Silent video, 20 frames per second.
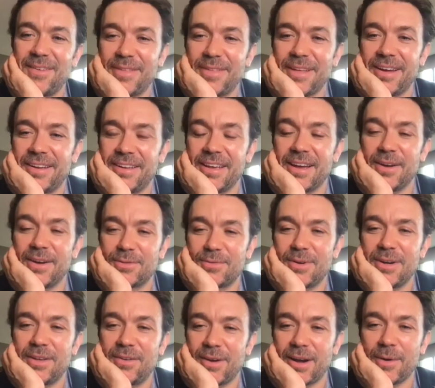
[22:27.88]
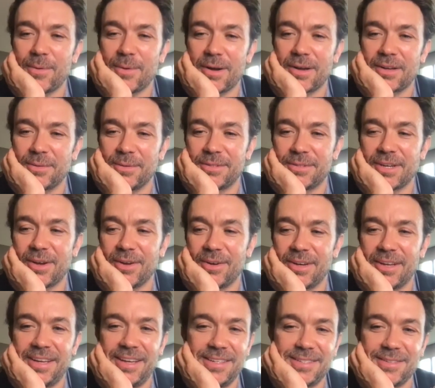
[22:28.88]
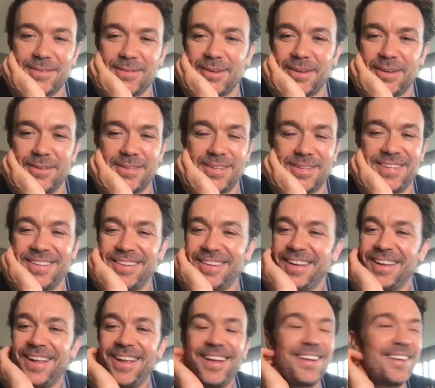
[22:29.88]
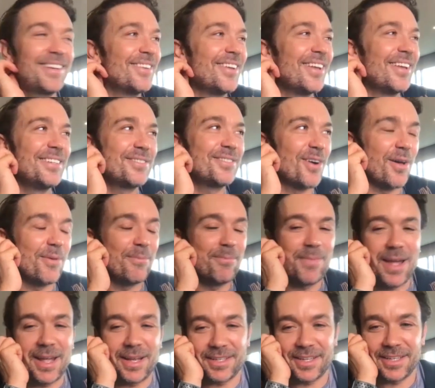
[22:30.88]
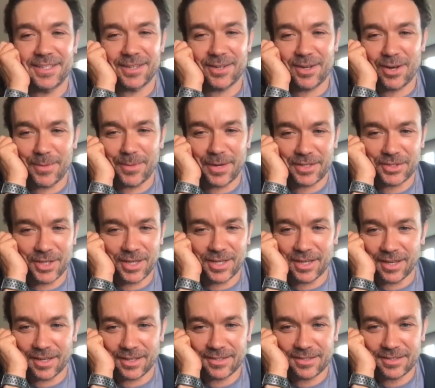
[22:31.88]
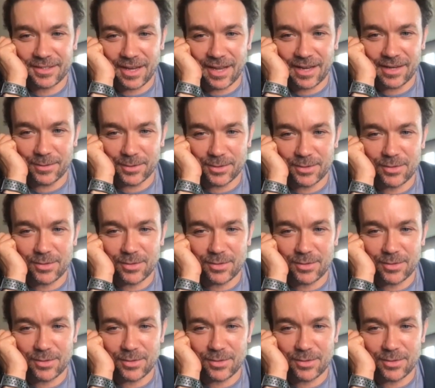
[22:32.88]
that. Yeah, it was really great working with Tony. He's got amazing. He's a comic genius, and it was a